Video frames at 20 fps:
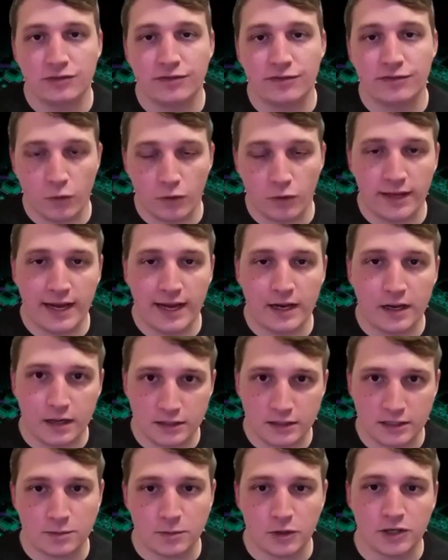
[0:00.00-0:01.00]
for that
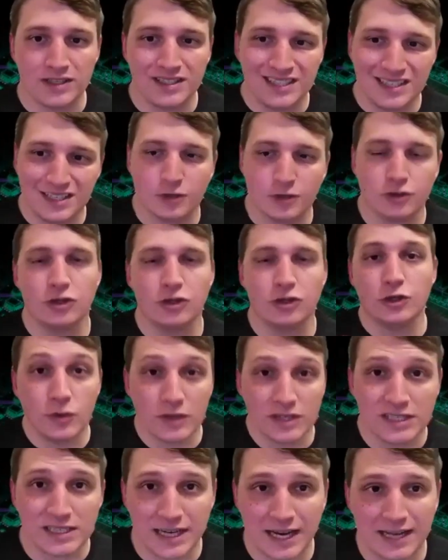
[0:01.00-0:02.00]
customer until you
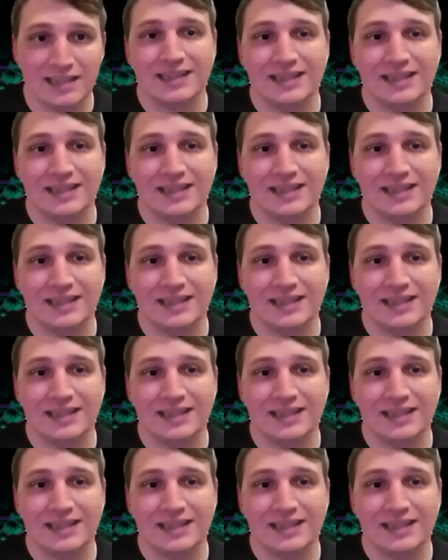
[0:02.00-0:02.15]
decide